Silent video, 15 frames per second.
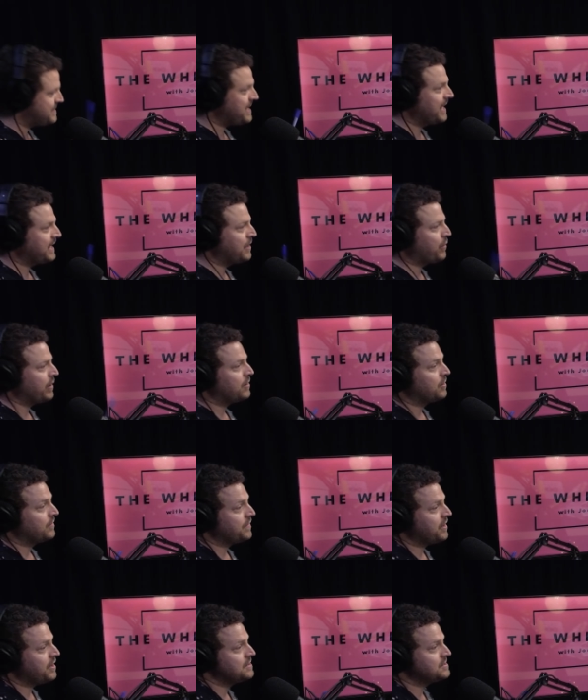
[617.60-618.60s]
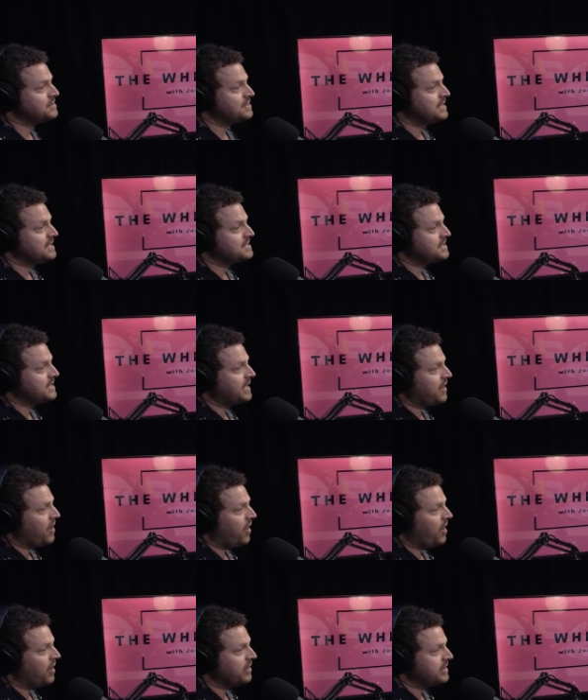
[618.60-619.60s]
take a quick look for those listening
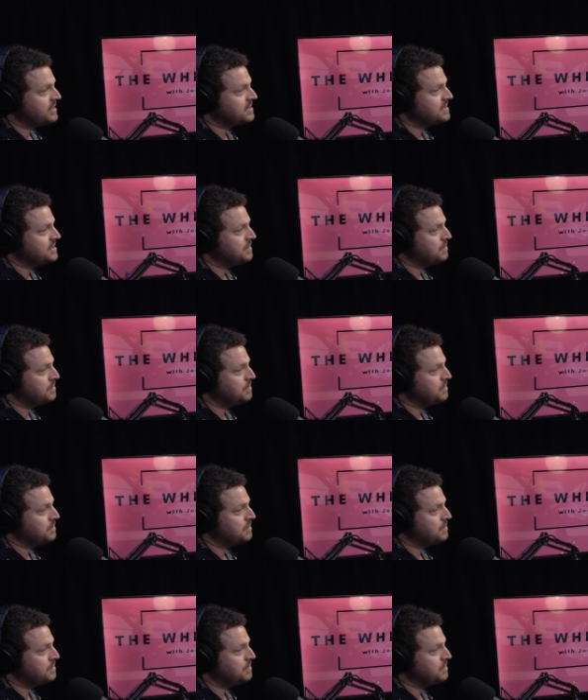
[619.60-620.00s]
on. This is a